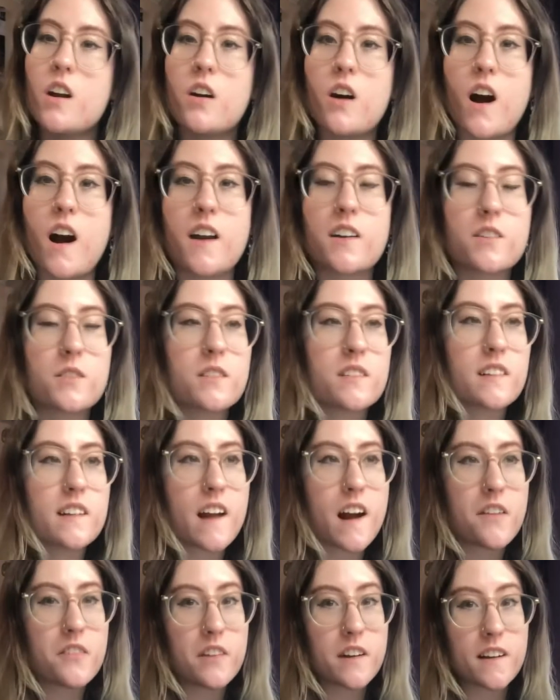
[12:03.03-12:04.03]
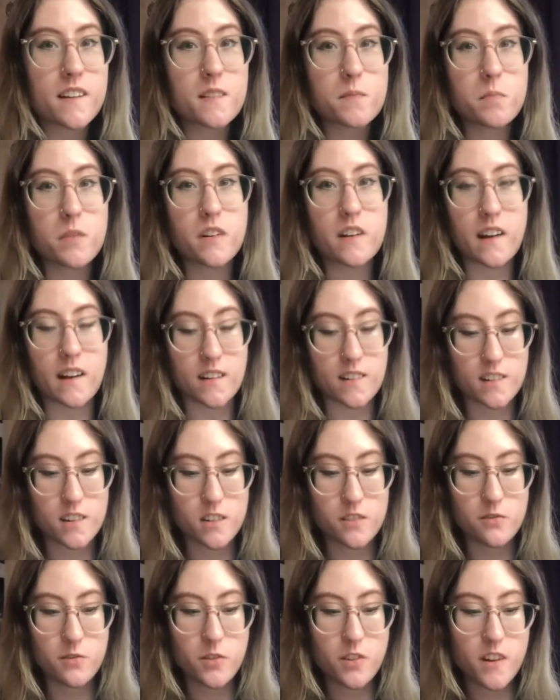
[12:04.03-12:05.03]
I don't really have an explanation for